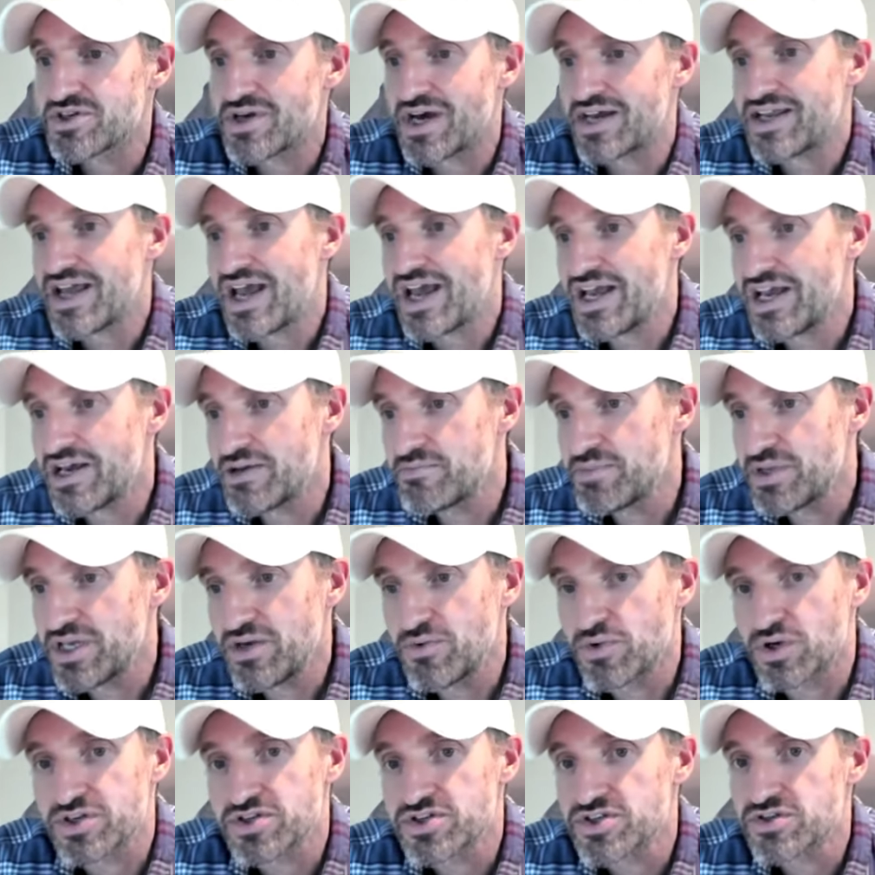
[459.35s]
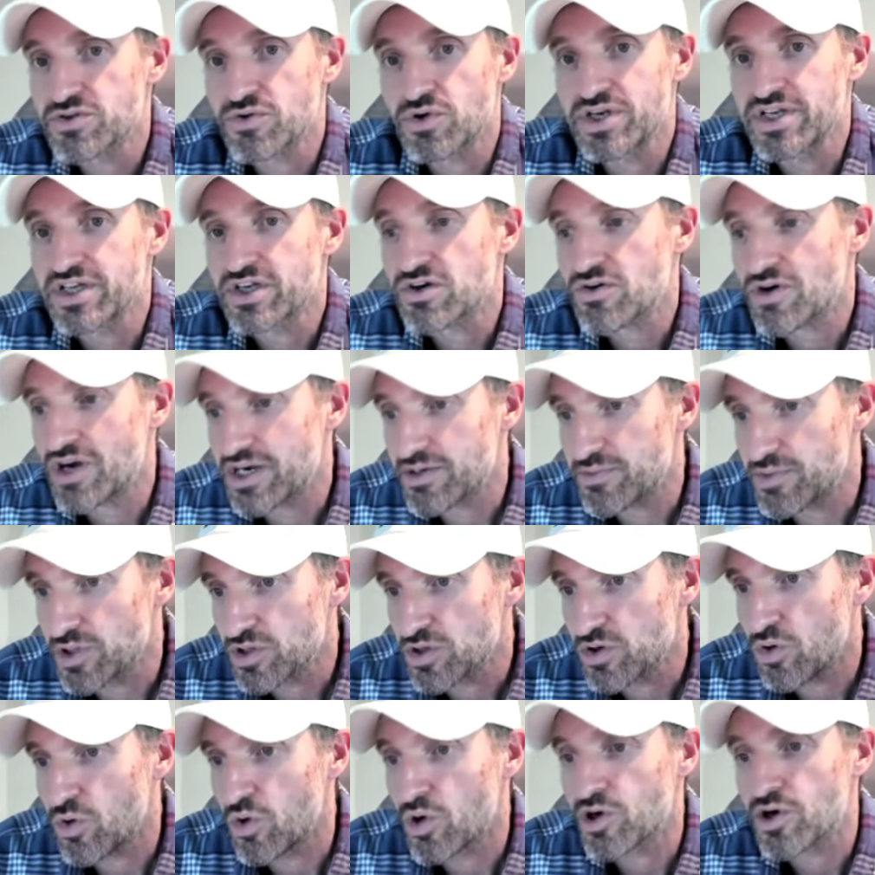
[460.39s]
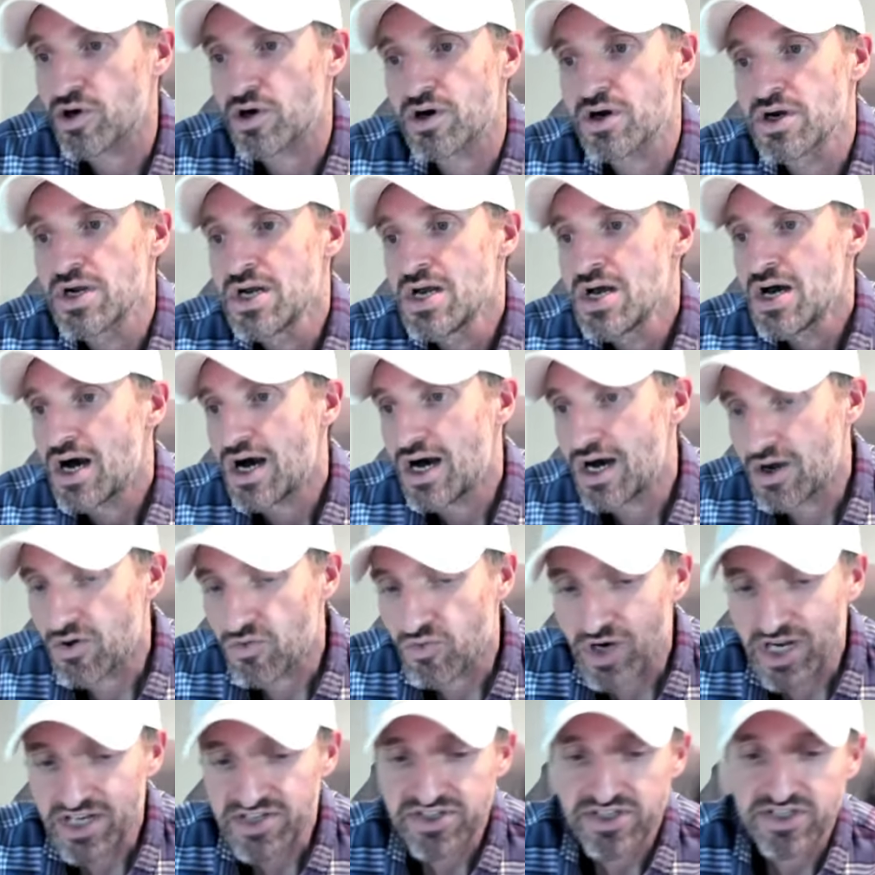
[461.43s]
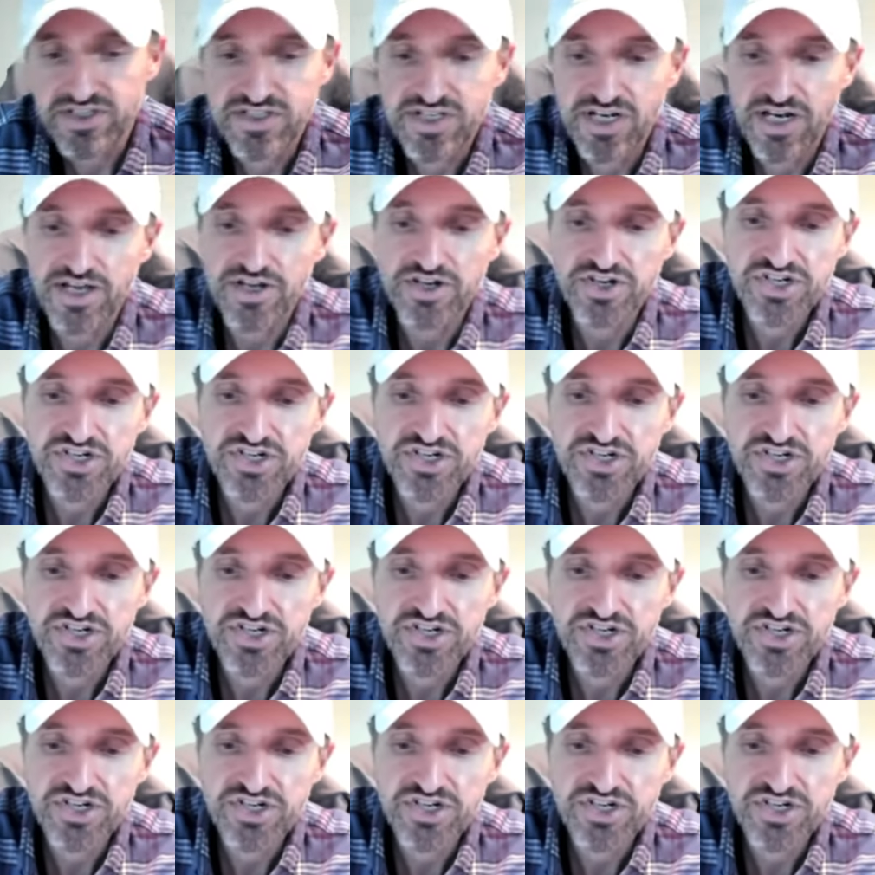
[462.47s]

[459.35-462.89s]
You had AMD with an incredible quarter uh, rested today.